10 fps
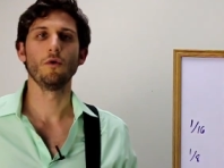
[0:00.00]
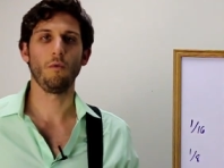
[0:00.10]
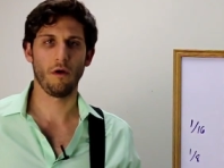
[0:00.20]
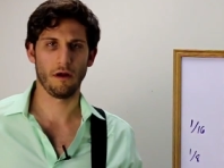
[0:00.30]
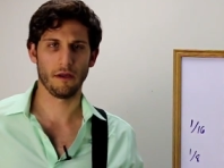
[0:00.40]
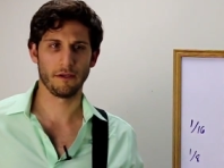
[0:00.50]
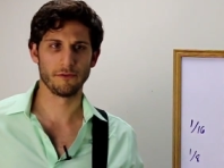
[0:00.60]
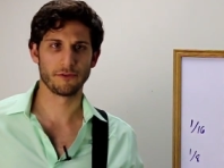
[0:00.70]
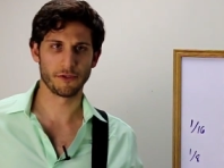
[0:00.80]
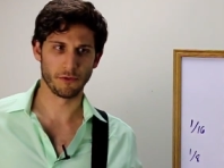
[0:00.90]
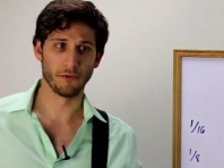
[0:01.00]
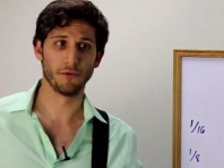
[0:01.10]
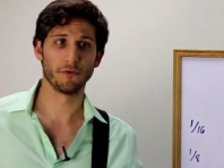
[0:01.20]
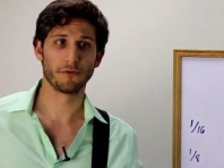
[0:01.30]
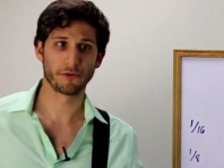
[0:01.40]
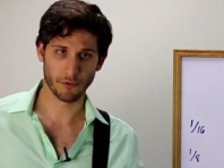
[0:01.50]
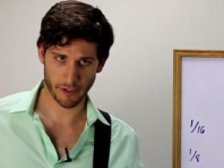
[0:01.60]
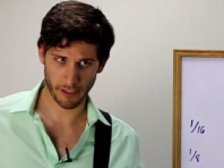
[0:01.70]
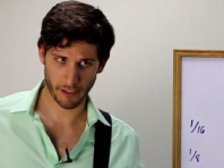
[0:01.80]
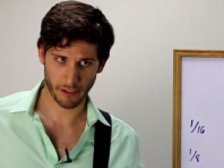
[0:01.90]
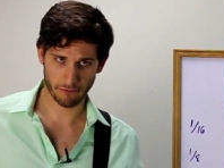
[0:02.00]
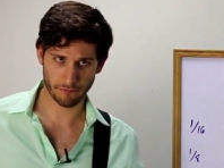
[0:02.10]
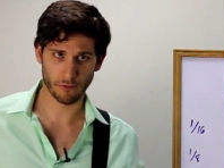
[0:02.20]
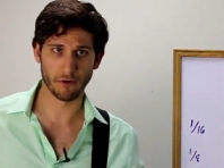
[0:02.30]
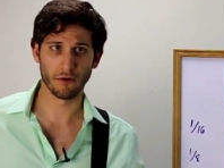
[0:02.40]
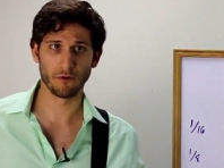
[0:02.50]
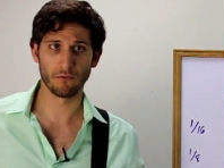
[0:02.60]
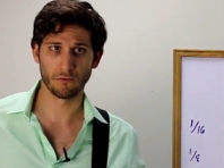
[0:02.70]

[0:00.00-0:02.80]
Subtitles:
1, 2, 3, 4,